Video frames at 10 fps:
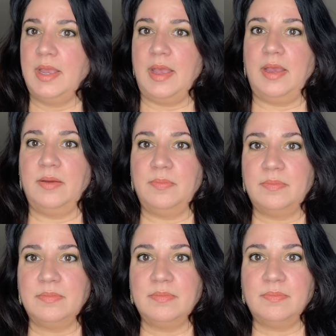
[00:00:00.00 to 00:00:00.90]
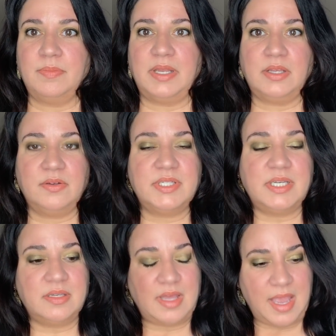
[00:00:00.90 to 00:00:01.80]
But
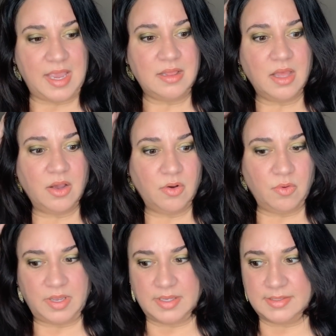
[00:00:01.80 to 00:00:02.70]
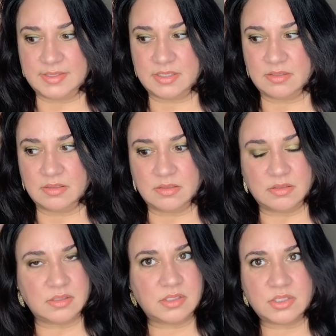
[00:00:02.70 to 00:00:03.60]
using the halo is
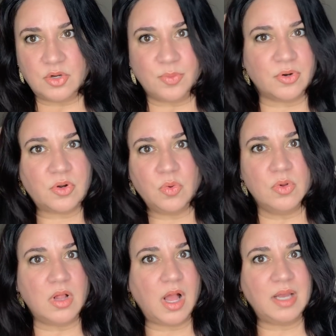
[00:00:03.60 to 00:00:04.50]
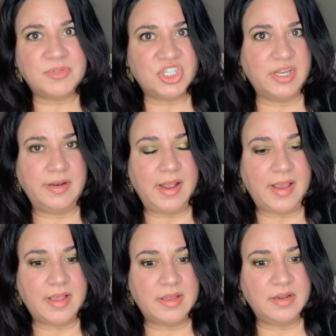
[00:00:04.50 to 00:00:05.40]
a super cool option.
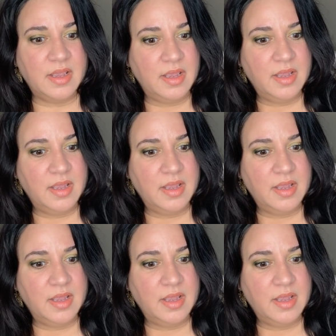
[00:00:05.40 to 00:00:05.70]
And,